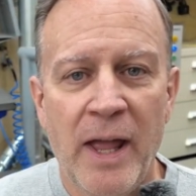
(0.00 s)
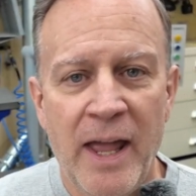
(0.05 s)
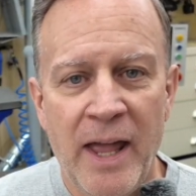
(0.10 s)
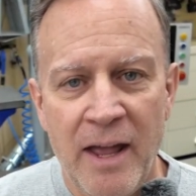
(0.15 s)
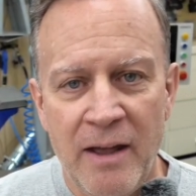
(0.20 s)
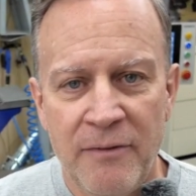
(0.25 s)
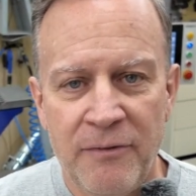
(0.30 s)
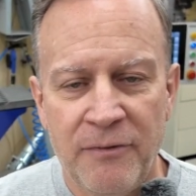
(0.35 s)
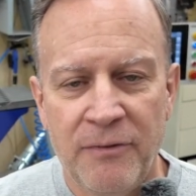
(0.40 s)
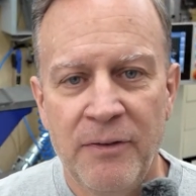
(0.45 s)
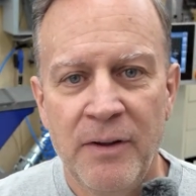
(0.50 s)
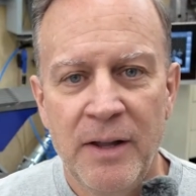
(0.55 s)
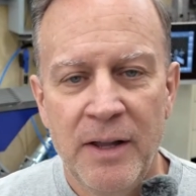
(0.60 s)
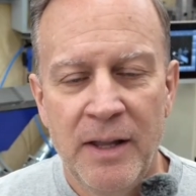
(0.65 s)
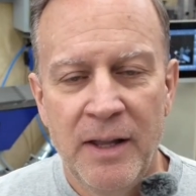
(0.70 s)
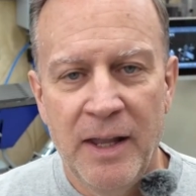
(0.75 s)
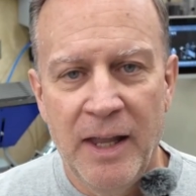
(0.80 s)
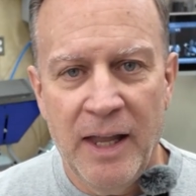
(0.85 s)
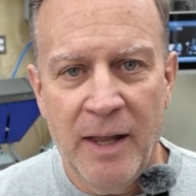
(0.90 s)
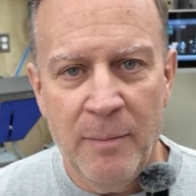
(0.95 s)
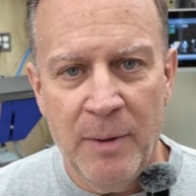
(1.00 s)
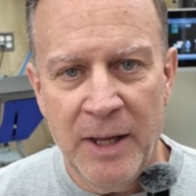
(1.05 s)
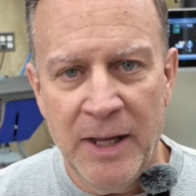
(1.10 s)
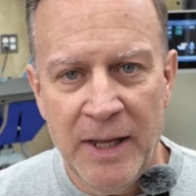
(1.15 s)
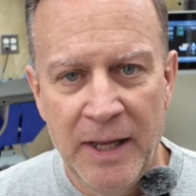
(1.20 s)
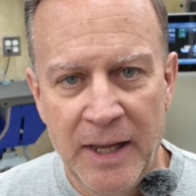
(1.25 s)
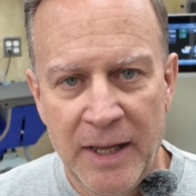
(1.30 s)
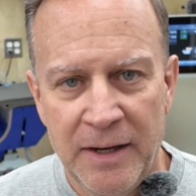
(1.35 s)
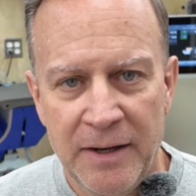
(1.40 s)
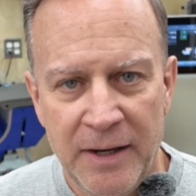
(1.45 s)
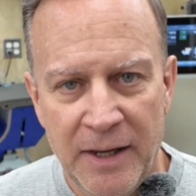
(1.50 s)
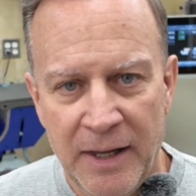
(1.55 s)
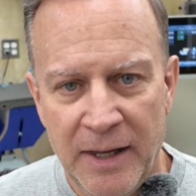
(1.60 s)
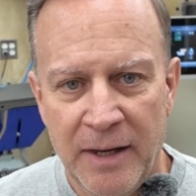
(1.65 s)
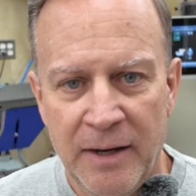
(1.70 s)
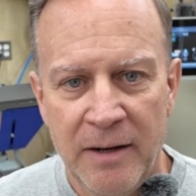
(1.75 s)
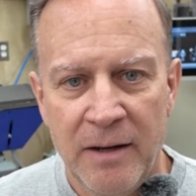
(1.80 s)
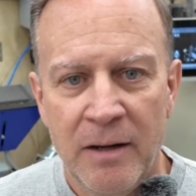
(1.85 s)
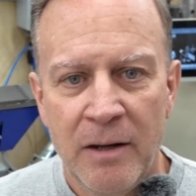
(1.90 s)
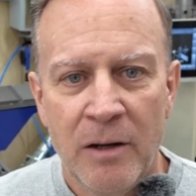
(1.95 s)

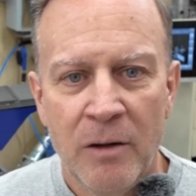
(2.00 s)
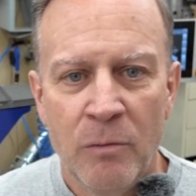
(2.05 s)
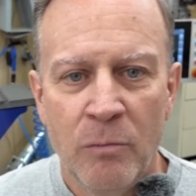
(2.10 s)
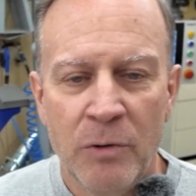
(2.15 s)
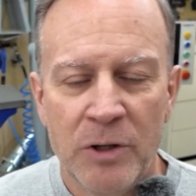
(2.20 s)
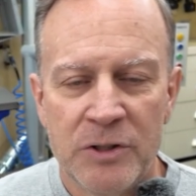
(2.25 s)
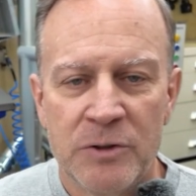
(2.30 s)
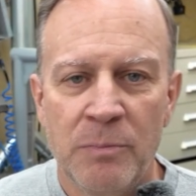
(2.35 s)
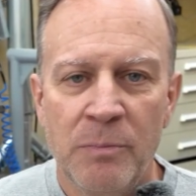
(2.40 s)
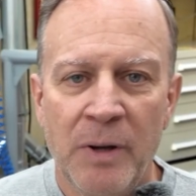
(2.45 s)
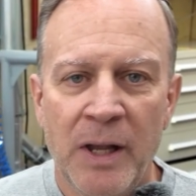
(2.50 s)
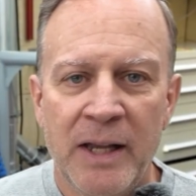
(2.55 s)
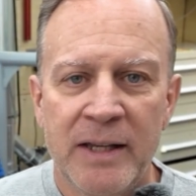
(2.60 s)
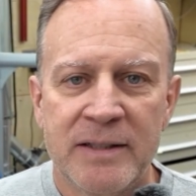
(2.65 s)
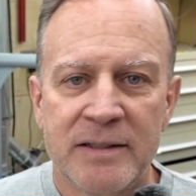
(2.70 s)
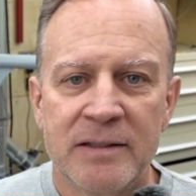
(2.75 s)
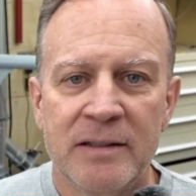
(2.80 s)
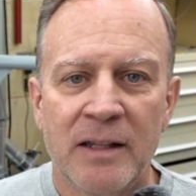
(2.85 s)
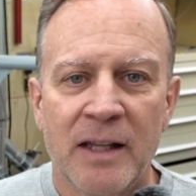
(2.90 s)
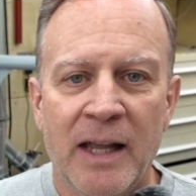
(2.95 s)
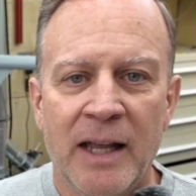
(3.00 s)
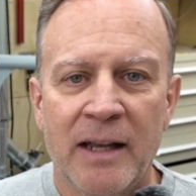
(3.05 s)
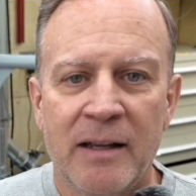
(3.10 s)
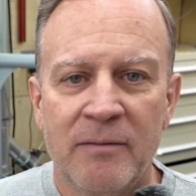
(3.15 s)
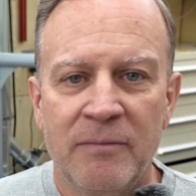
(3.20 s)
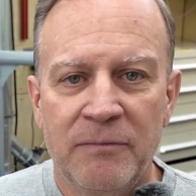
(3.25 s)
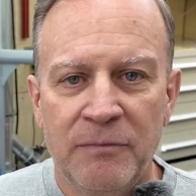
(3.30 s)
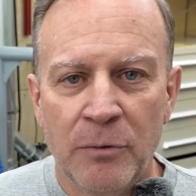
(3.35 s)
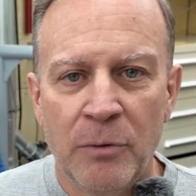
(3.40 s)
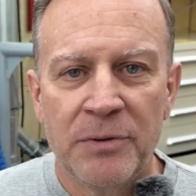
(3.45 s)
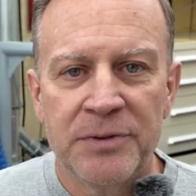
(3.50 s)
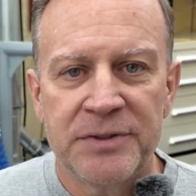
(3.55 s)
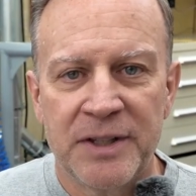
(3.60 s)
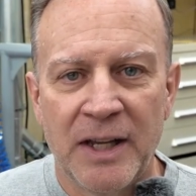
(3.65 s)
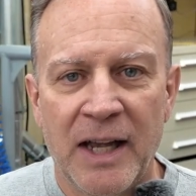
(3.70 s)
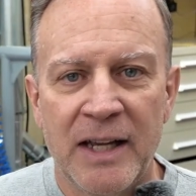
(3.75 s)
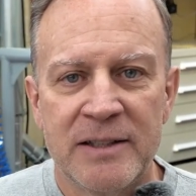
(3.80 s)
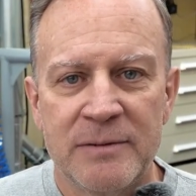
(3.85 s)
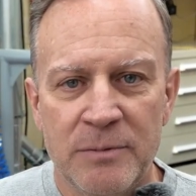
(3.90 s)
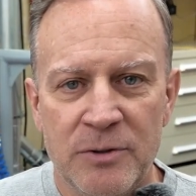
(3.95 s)
Hoffmann, which makes like
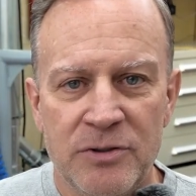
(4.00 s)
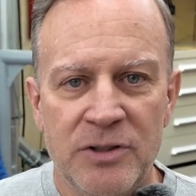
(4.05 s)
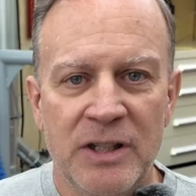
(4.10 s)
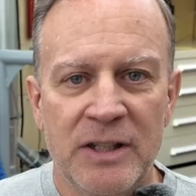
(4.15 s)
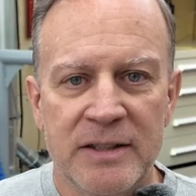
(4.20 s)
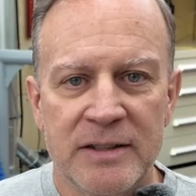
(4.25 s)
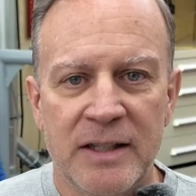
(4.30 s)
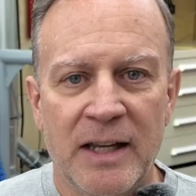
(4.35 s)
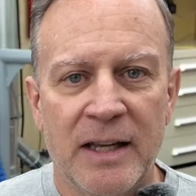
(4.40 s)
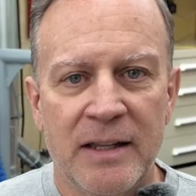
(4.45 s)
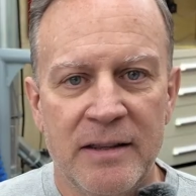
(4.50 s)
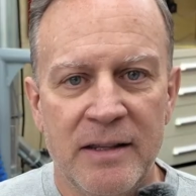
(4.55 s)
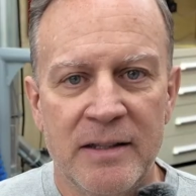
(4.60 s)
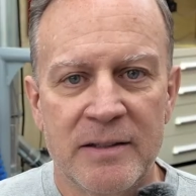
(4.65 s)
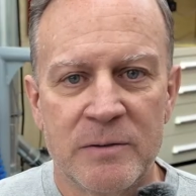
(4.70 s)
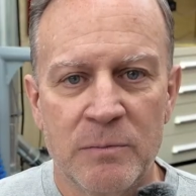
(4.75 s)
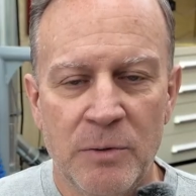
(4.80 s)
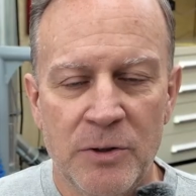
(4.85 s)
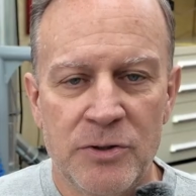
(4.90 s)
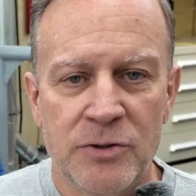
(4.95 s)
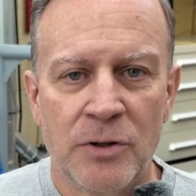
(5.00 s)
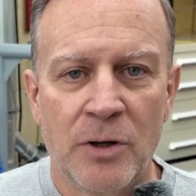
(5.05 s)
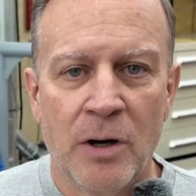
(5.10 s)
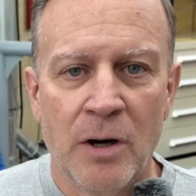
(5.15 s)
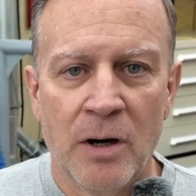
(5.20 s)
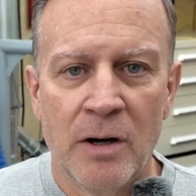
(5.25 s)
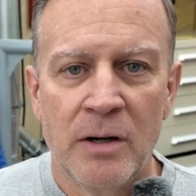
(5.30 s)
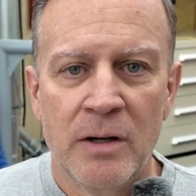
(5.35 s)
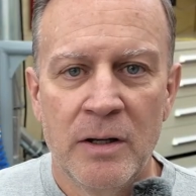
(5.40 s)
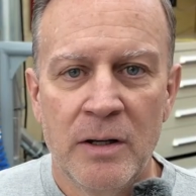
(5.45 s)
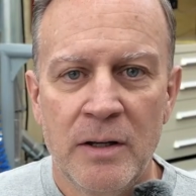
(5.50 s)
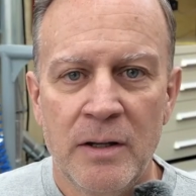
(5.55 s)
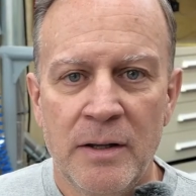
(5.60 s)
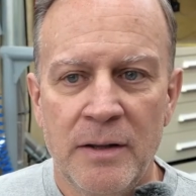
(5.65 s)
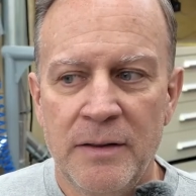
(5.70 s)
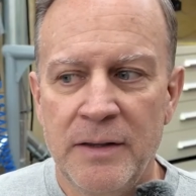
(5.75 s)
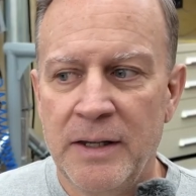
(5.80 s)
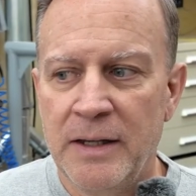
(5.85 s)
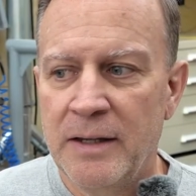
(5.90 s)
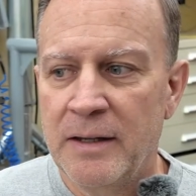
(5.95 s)
full-size machines like this, which are
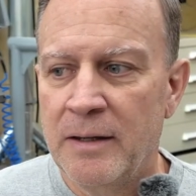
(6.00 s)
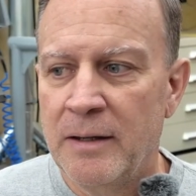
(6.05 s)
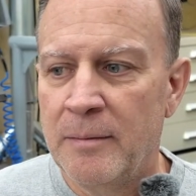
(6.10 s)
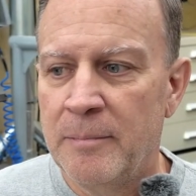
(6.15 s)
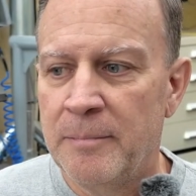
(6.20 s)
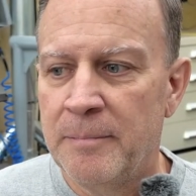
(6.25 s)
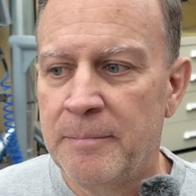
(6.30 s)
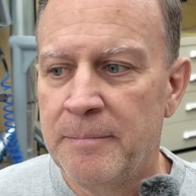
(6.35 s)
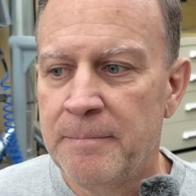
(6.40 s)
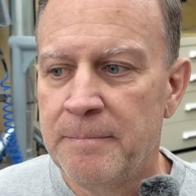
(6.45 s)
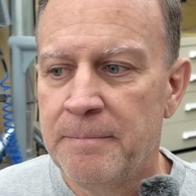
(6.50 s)
the